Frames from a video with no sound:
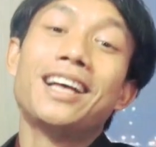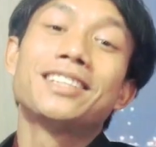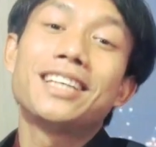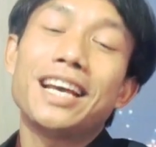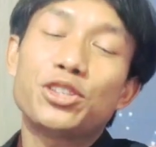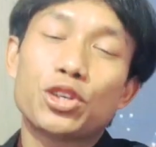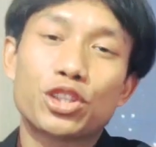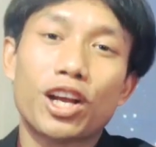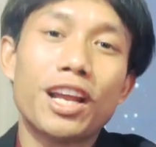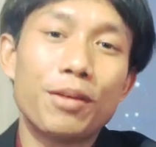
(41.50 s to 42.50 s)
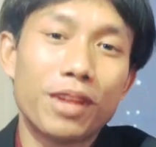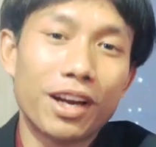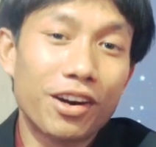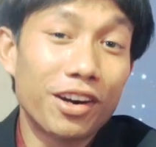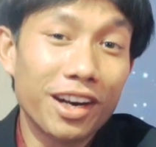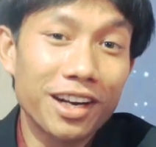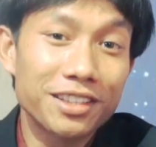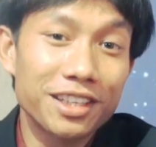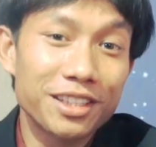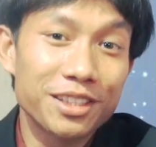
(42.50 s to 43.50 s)
she has just claimed that her
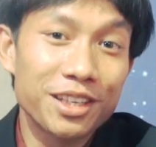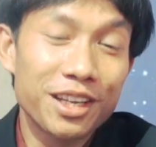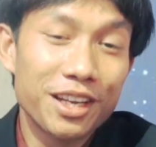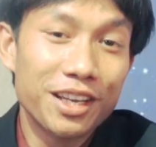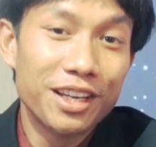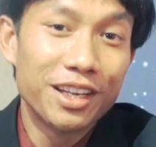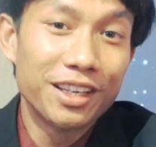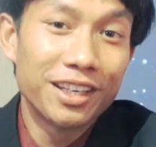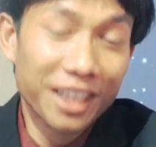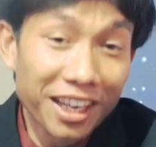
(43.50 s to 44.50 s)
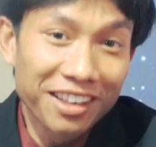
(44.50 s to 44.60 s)
English is good.